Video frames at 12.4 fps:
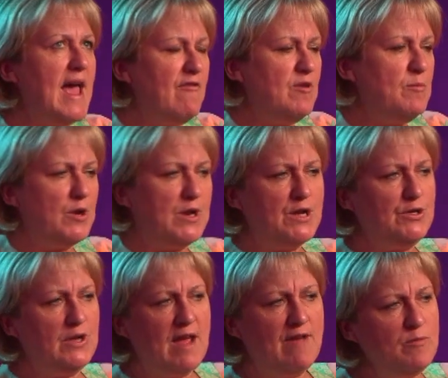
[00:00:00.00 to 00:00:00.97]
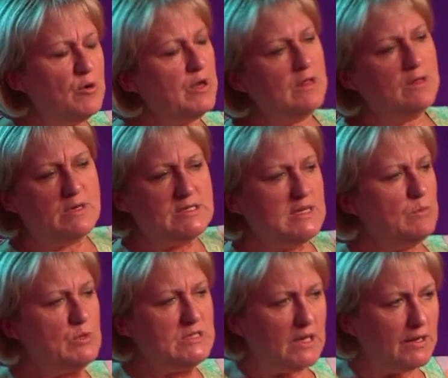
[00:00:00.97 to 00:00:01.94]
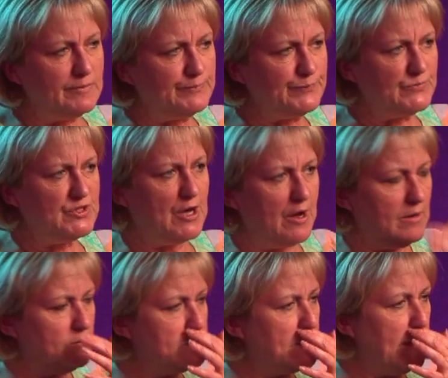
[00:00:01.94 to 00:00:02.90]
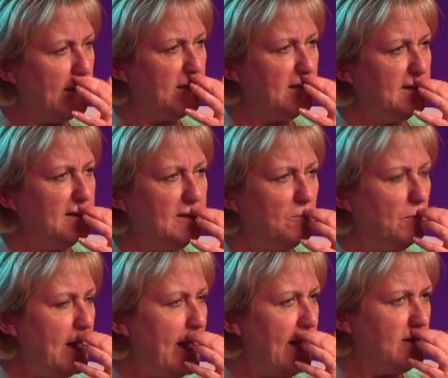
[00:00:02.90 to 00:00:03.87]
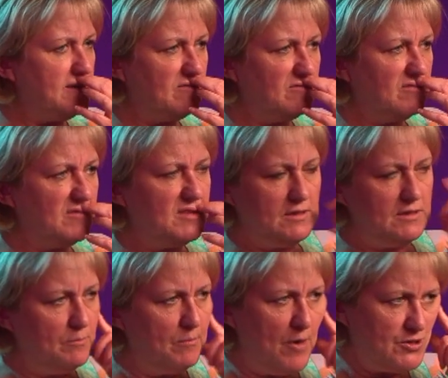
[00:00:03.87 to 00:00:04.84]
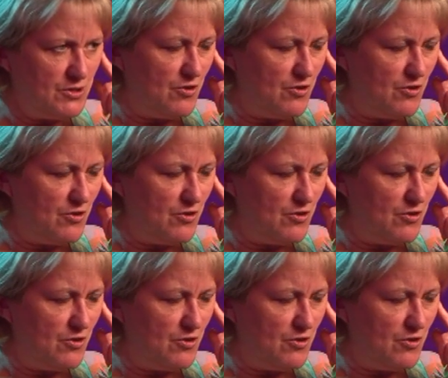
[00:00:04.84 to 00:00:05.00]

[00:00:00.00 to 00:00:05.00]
everybody I knew, everybody in the West End was in it. So it was like we had the most